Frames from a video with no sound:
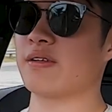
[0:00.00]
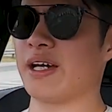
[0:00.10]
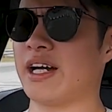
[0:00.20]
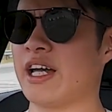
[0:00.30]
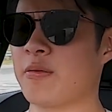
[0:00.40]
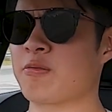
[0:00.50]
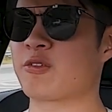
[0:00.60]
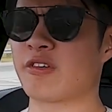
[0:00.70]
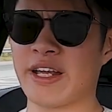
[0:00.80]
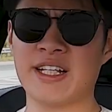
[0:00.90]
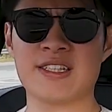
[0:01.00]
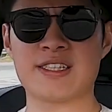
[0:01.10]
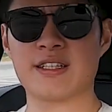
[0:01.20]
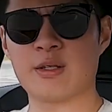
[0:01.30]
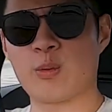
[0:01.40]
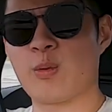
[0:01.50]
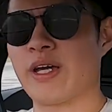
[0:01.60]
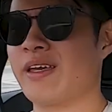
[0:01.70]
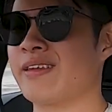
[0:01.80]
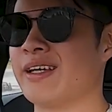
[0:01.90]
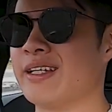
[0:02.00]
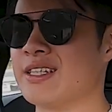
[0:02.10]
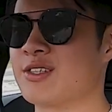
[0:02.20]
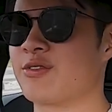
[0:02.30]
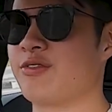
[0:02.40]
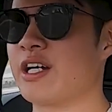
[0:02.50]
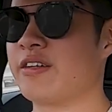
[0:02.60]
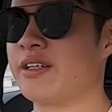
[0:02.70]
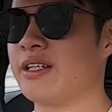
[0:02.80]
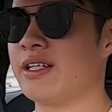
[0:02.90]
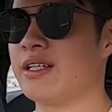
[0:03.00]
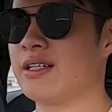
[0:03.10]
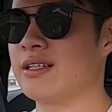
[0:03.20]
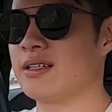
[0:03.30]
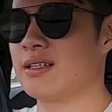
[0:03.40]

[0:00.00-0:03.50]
that I am raised in a way that is very